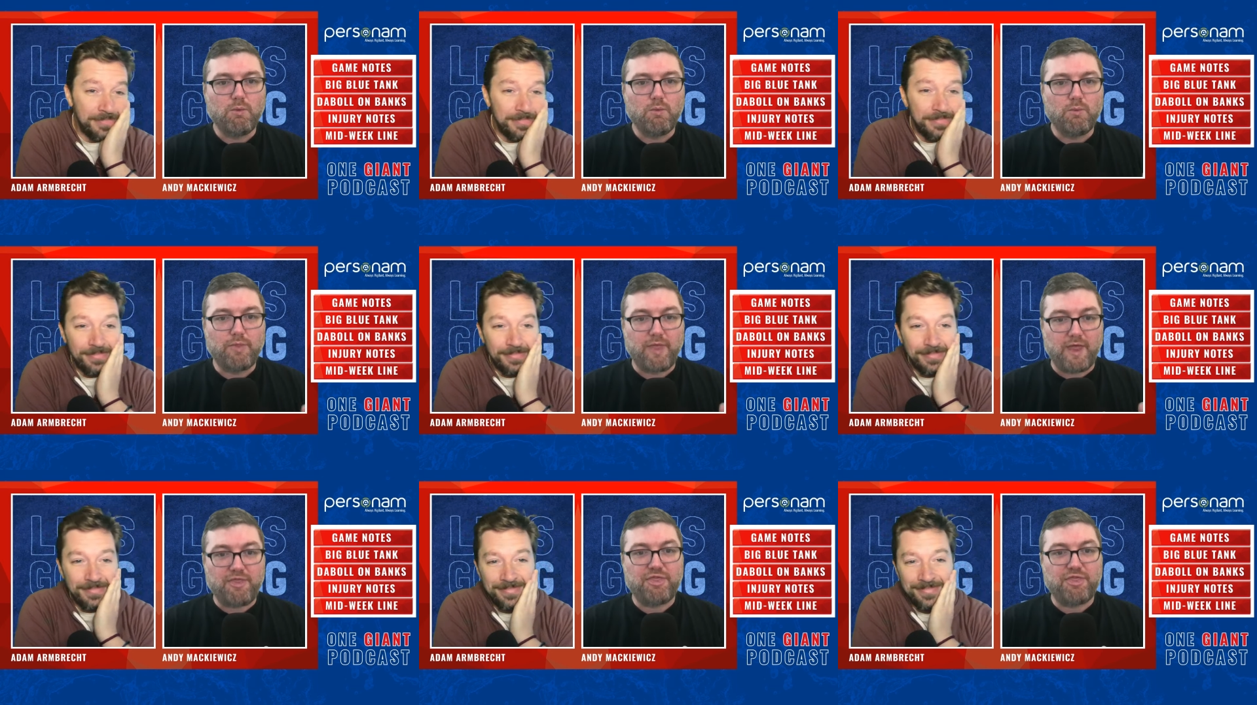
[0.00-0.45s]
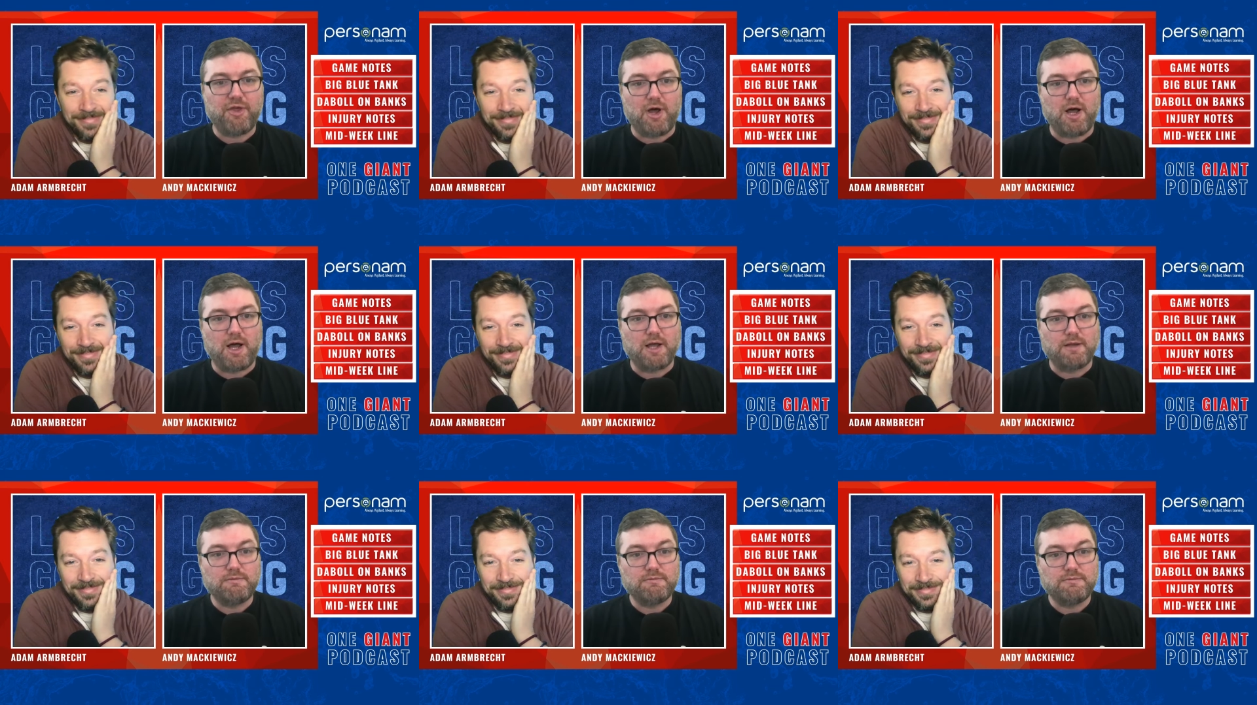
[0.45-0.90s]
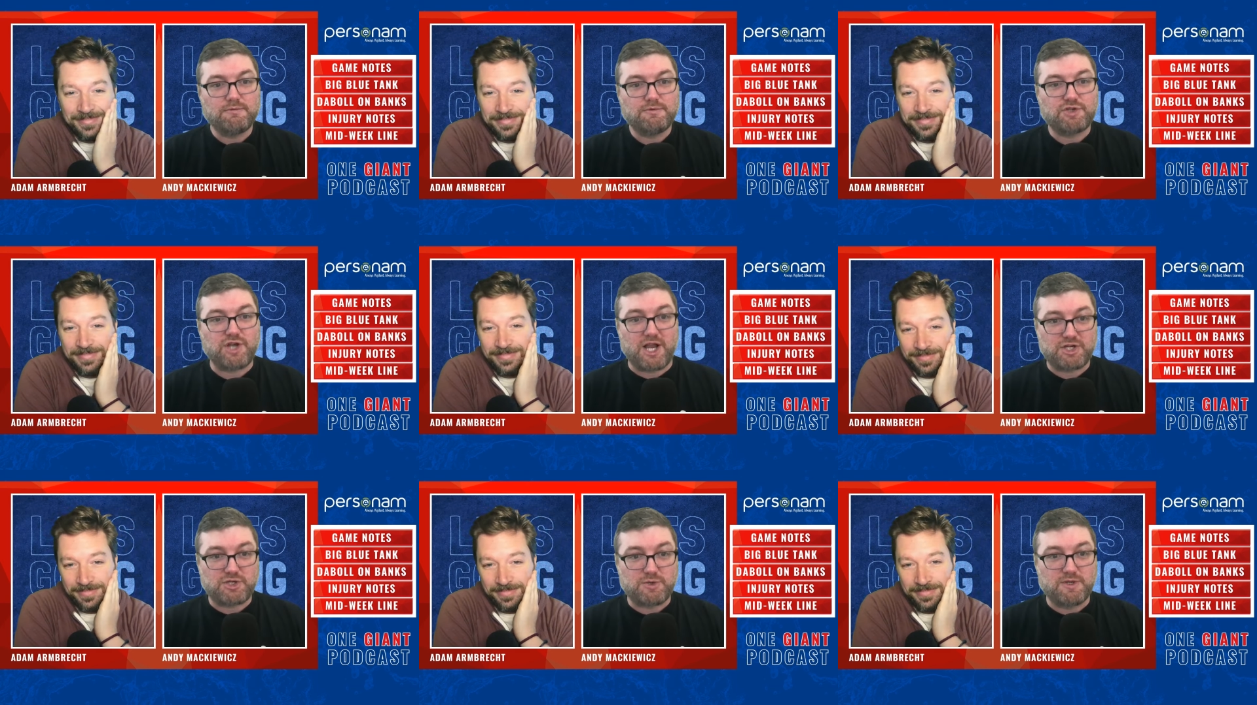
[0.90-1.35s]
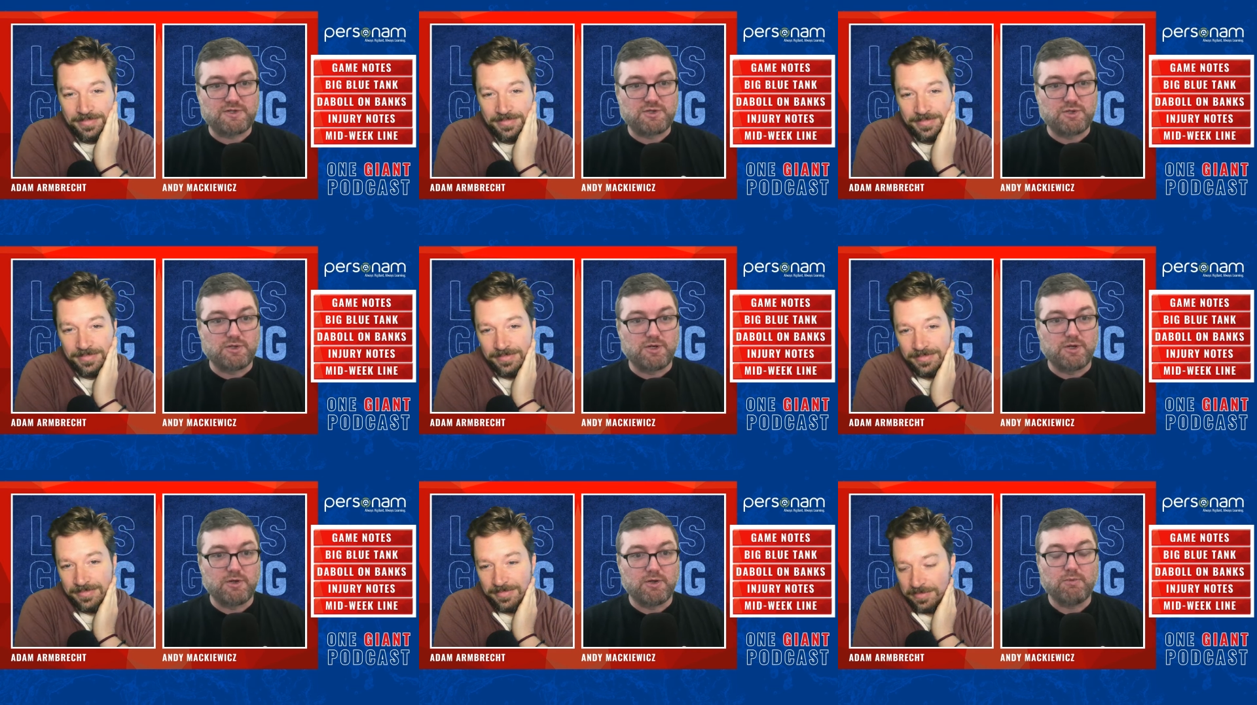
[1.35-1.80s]
Speaker 1: they thought Joshua
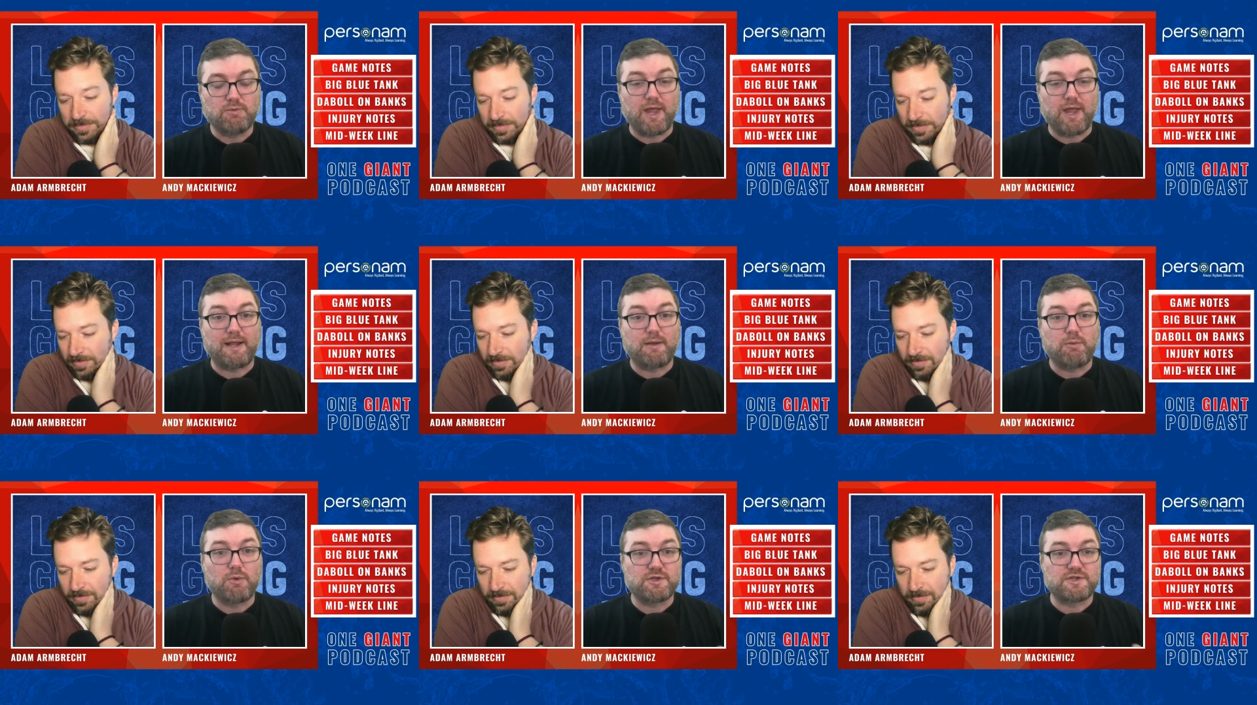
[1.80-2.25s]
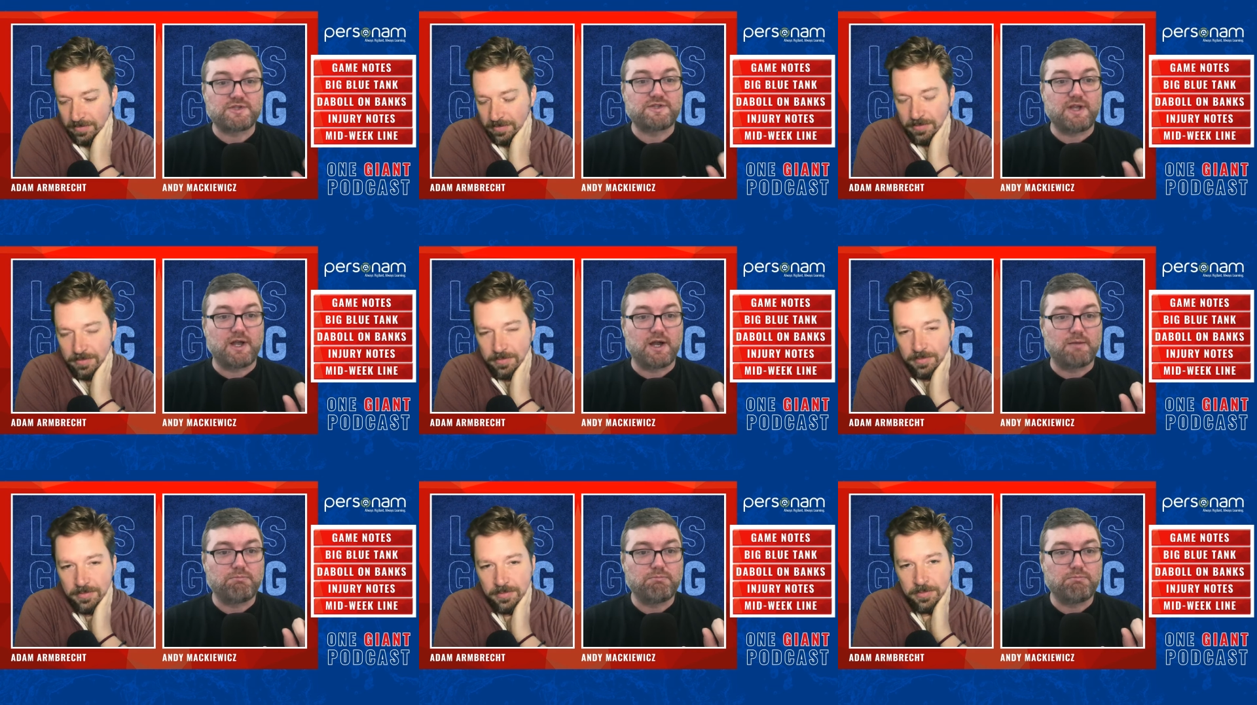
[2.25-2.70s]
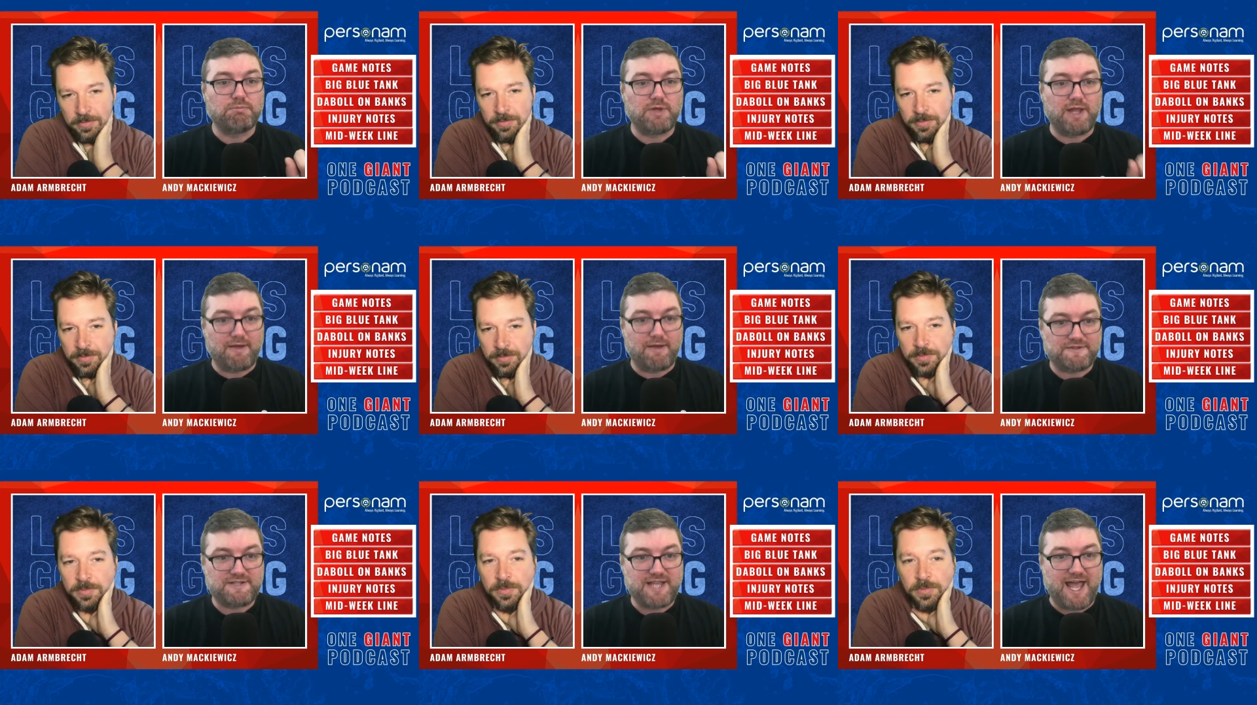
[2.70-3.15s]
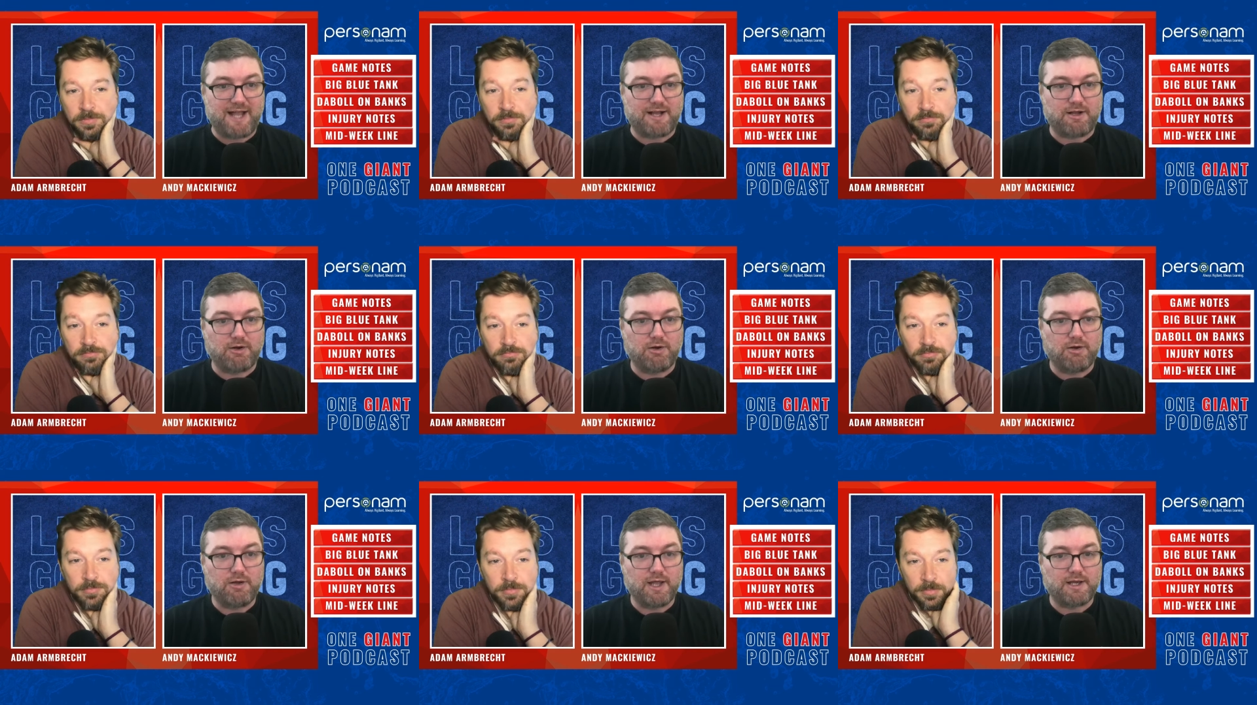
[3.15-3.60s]
Ezeudu like was their left
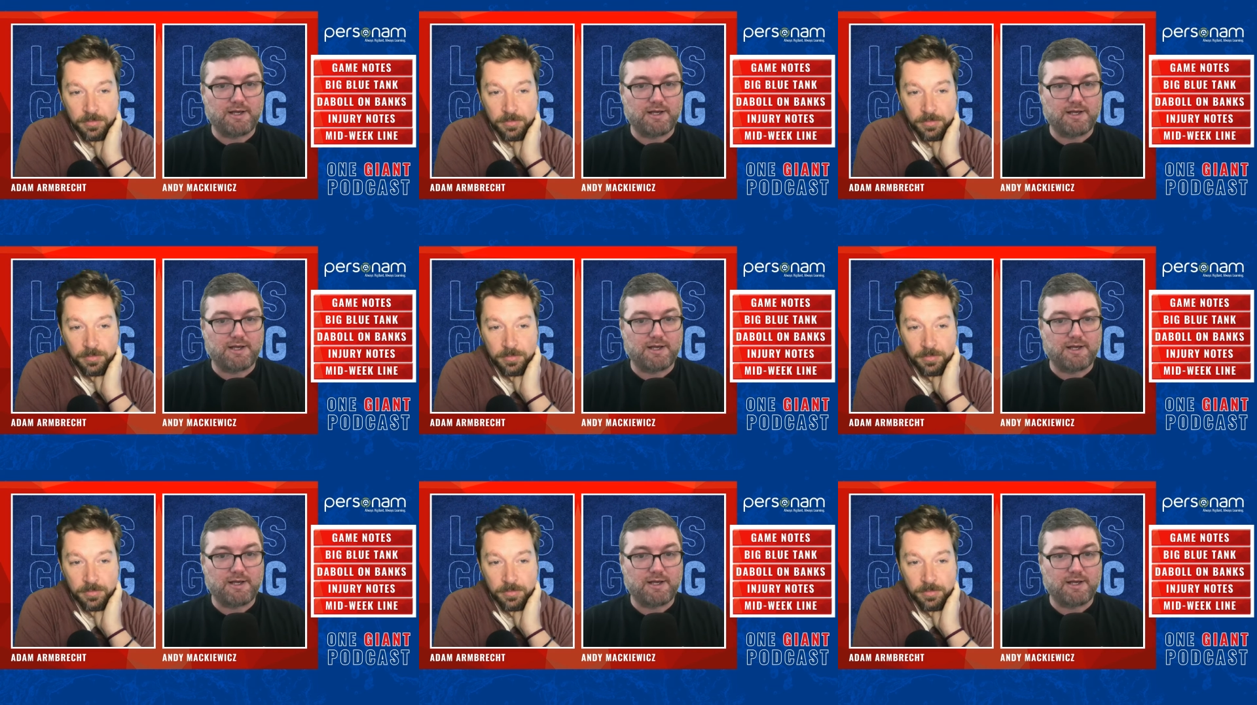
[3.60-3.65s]
tackle,